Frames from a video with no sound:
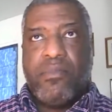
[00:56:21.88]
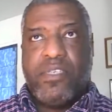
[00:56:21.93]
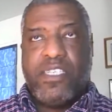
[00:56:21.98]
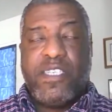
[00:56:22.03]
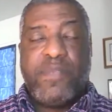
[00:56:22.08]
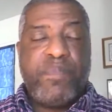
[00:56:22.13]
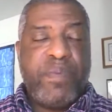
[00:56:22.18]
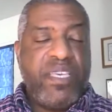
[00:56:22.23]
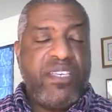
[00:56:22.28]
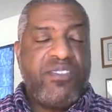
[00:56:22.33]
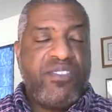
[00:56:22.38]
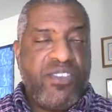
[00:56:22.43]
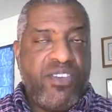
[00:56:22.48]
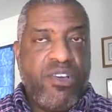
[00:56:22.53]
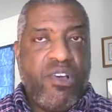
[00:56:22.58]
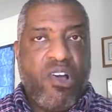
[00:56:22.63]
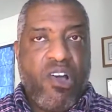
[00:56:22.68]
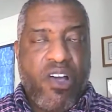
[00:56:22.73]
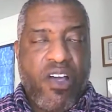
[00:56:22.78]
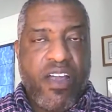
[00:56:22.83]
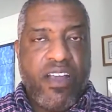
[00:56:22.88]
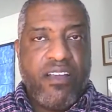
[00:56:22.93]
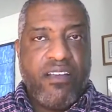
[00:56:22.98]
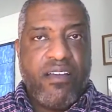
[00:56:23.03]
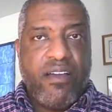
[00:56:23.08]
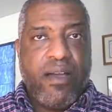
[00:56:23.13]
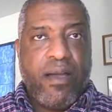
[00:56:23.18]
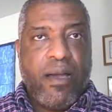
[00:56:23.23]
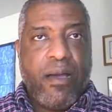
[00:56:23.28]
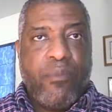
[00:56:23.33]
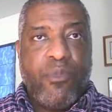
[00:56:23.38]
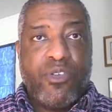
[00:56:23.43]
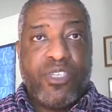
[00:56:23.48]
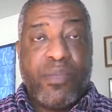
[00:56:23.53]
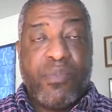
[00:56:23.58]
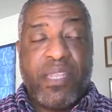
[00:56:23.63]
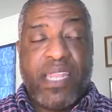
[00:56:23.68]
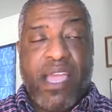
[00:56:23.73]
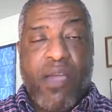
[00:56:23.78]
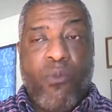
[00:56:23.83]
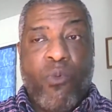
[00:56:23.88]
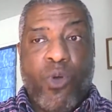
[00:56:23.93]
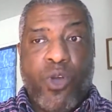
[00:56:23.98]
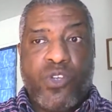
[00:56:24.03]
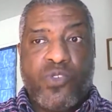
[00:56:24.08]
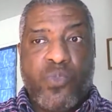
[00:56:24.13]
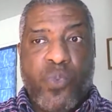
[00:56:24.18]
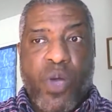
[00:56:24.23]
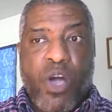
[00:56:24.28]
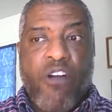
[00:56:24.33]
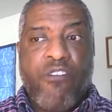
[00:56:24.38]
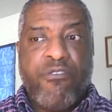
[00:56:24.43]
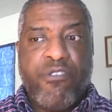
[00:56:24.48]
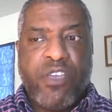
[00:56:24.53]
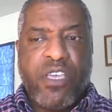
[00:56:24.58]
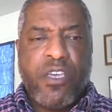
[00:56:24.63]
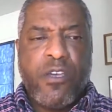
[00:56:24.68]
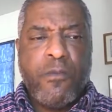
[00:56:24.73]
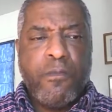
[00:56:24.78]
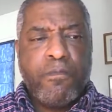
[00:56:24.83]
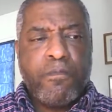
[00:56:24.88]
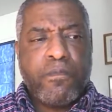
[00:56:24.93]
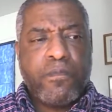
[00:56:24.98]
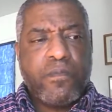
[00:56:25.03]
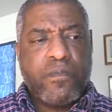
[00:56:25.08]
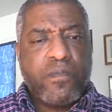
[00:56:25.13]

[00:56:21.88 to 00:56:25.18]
speaks to your heart or something that works well for you,